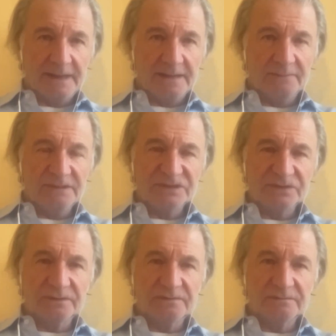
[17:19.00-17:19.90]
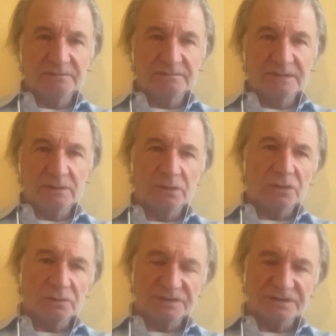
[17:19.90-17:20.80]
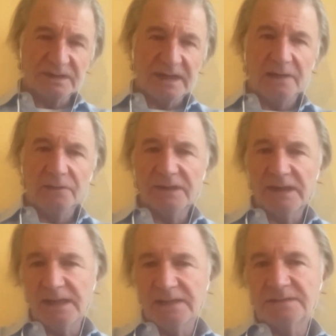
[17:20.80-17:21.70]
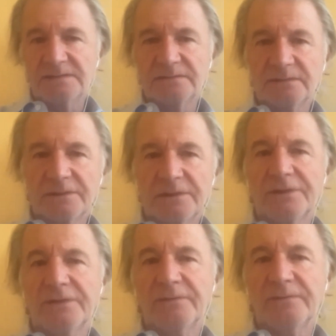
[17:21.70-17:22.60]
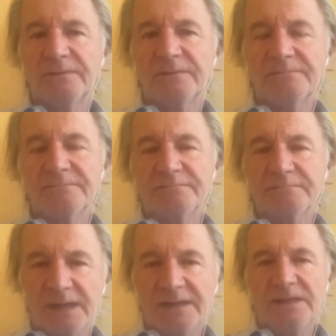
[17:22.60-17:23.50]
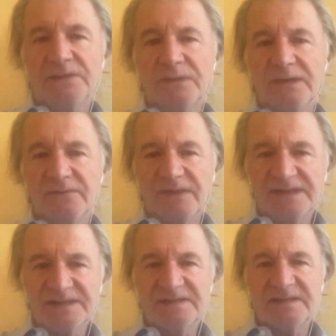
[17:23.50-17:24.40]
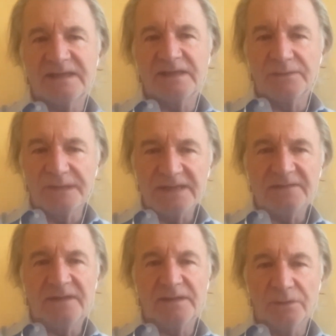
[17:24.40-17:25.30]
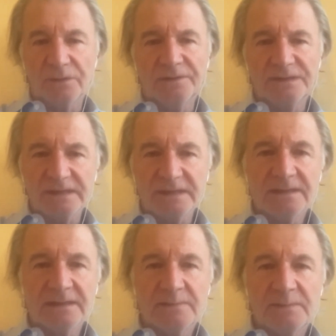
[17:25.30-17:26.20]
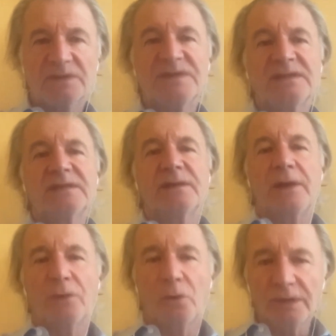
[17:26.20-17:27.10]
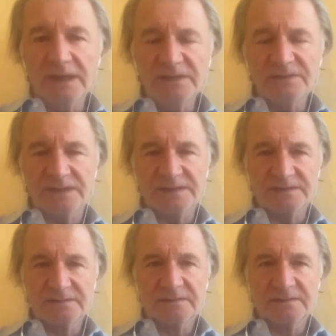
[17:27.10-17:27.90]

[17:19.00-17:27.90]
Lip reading: And we should, of course, allocate a lot of money to invest in green technology because it's in our own interest.